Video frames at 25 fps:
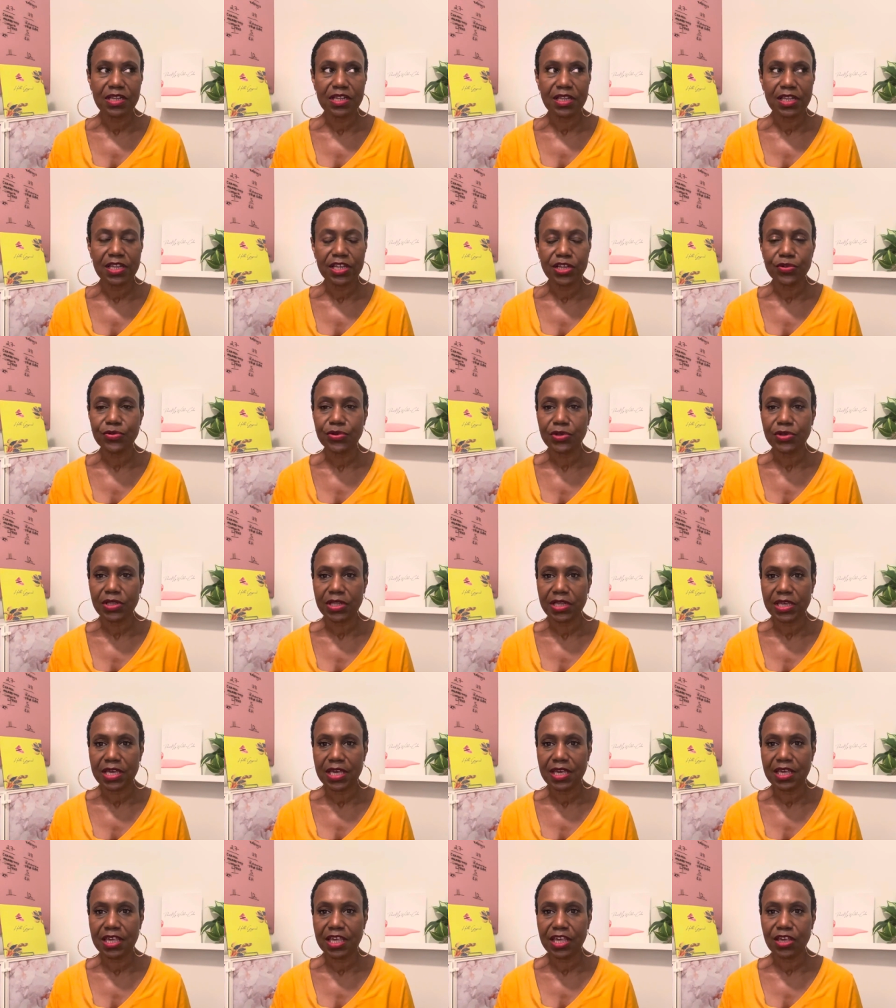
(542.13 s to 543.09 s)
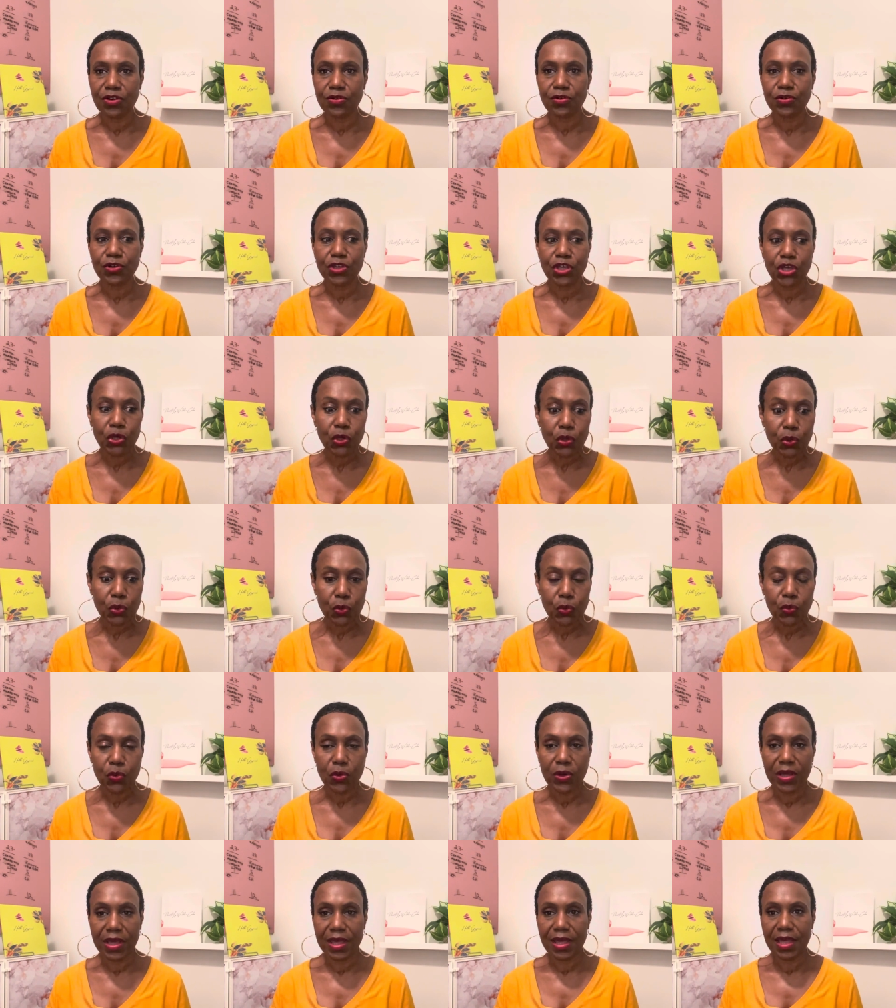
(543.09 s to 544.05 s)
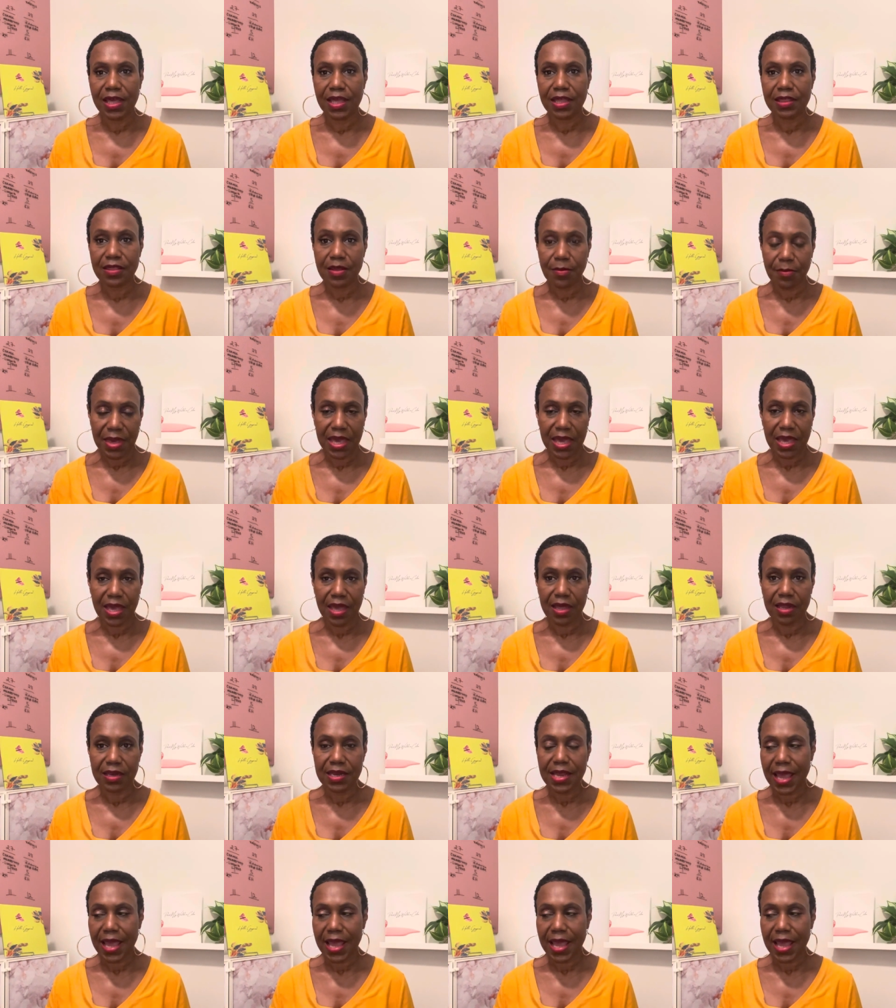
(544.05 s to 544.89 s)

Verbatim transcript: literally kill you, the man,